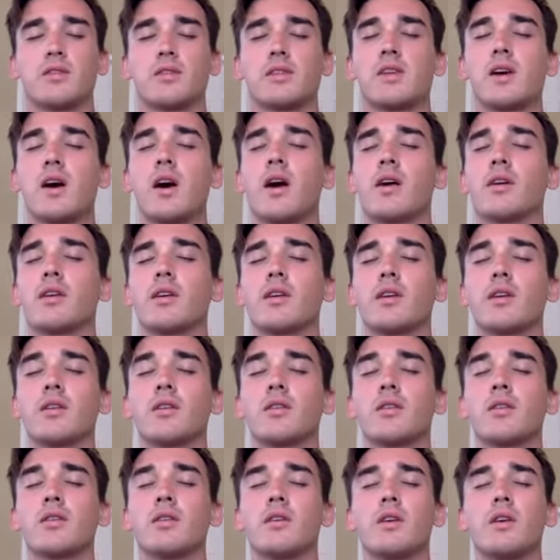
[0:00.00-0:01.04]
as I was
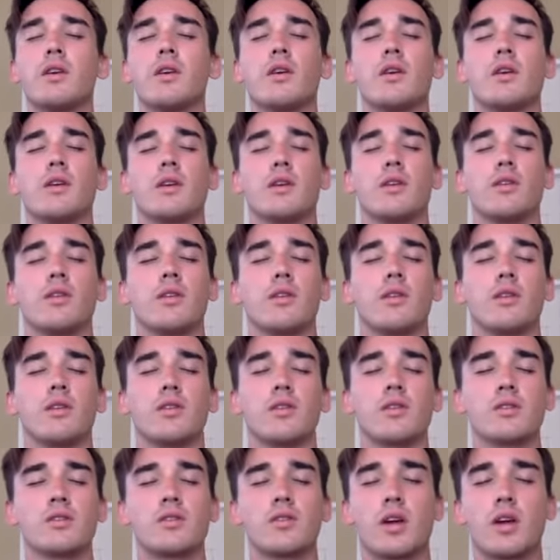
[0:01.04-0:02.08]
talking,
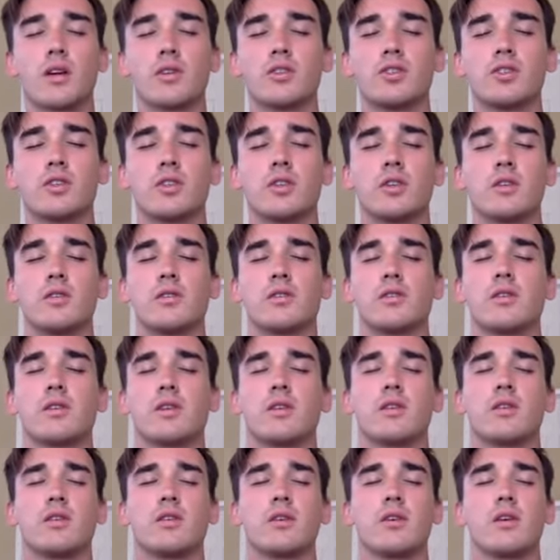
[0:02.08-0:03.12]
giving you
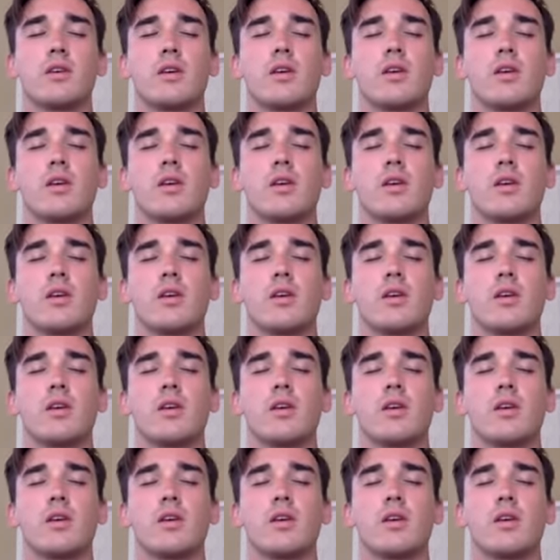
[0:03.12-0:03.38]
instructions, and